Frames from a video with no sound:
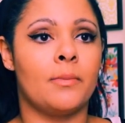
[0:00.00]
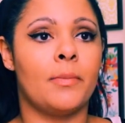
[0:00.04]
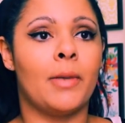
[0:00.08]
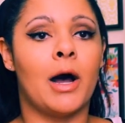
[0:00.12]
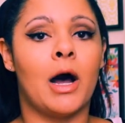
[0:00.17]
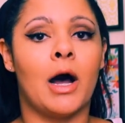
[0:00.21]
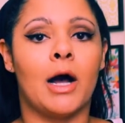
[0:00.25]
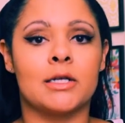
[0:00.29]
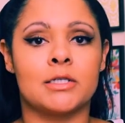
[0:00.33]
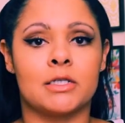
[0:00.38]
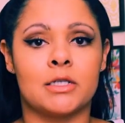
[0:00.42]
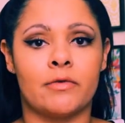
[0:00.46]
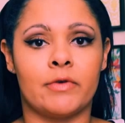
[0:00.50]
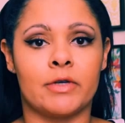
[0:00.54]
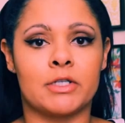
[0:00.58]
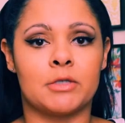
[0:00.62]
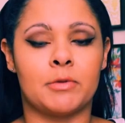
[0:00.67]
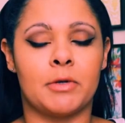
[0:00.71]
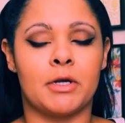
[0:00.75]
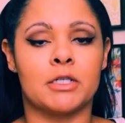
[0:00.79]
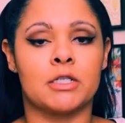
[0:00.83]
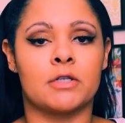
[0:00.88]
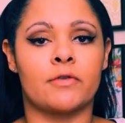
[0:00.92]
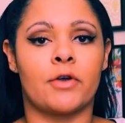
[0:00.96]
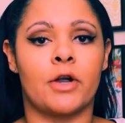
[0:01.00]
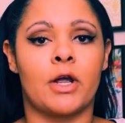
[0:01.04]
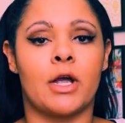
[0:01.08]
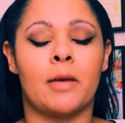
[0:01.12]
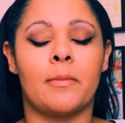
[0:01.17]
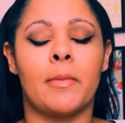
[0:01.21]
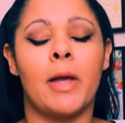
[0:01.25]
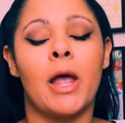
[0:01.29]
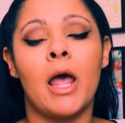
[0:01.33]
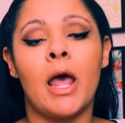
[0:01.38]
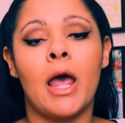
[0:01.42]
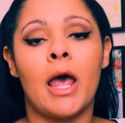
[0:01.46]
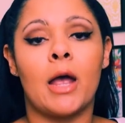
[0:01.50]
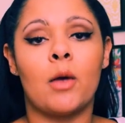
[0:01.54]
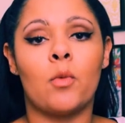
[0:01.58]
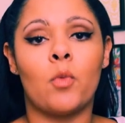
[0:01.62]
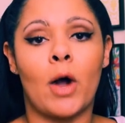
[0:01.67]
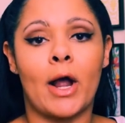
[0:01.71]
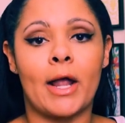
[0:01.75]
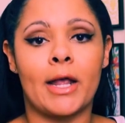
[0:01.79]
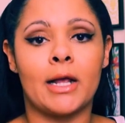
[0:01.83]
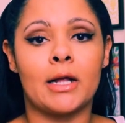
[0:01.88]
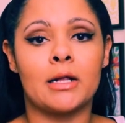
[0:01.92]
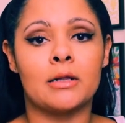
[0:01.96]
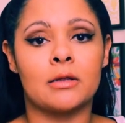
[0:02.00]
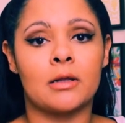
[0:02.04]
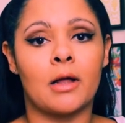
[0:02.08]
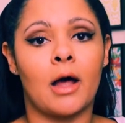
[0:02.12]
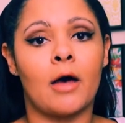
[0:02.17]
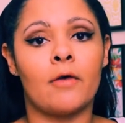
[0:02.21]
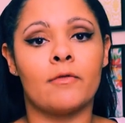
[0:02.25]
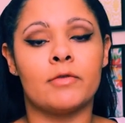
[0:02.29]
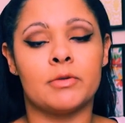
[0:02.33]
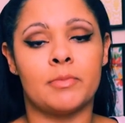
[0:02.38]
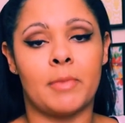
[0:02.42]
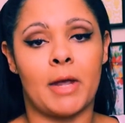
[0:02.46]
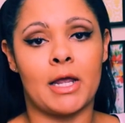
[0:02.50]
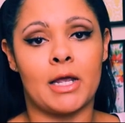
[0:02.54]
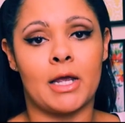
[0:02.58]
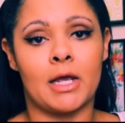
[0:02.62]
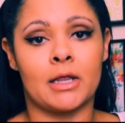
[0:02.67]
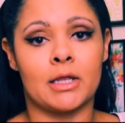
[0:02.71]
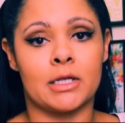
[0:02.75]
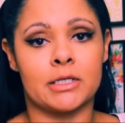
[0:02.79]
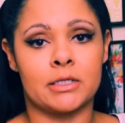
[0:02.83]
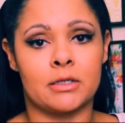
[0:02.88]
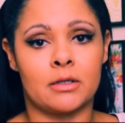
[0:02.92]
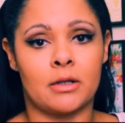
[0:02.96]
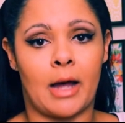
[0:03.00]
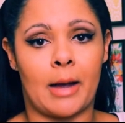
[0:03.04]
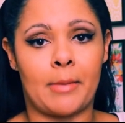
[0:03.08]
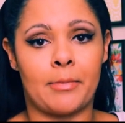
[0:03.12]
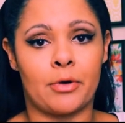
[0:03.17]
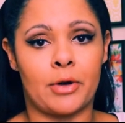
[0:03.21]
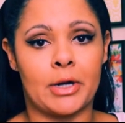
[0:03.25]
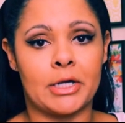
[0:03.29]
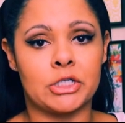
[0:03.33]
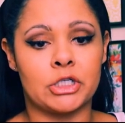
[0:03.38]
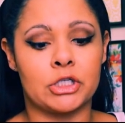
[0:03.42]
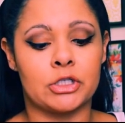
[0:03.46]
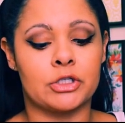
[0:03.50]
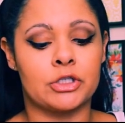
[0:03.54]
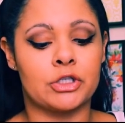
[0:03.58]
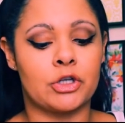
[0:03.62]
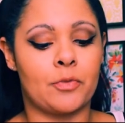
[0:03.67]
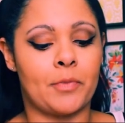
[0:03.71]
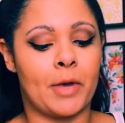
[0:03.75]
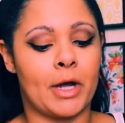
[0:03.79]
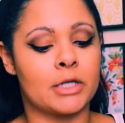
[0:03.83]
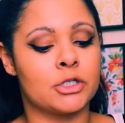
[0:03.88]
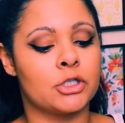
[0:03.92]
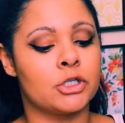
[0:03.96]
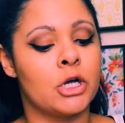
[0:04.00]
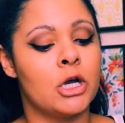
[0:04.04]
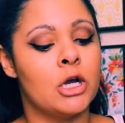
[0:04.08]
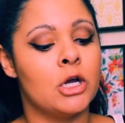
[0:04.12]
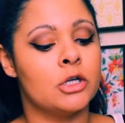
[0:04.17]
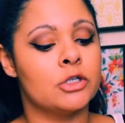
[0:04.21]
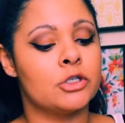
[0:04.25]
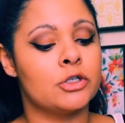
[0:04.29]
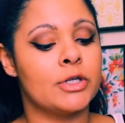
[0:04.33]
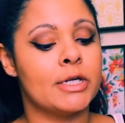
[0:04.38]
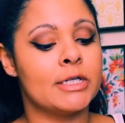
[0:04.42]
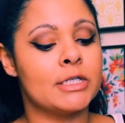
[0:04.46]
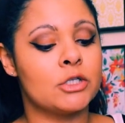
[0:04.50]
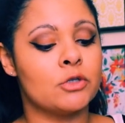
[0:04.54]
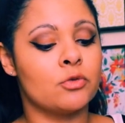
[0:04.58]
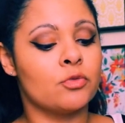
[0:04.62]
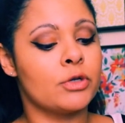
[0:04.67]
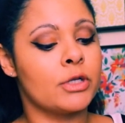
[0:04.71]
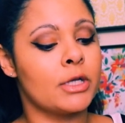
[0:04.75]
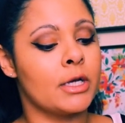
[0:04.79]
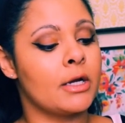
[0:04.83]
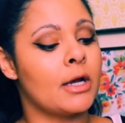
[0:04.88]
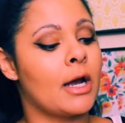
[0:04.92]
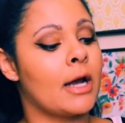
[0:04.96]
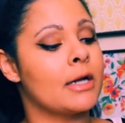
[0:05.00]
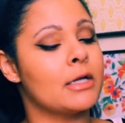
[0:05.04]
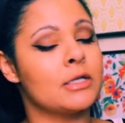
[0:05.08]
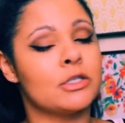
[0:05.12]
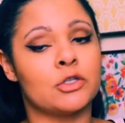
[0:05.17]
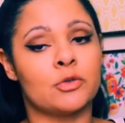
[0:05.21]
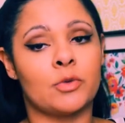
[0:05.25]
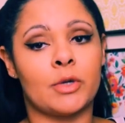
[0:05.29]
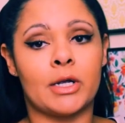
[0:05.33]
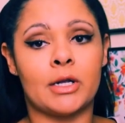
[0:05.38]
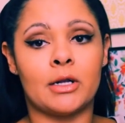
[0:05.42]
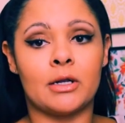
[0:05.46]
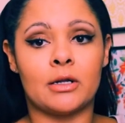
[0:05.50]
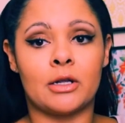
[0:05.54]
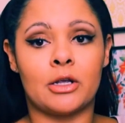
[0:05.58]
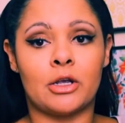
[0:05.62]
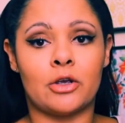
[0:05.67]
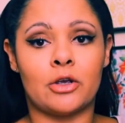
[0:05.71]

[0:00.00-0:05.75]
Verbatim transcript: positive experience for him and why he loved making this collaboration so much. So that's really kind of sweet and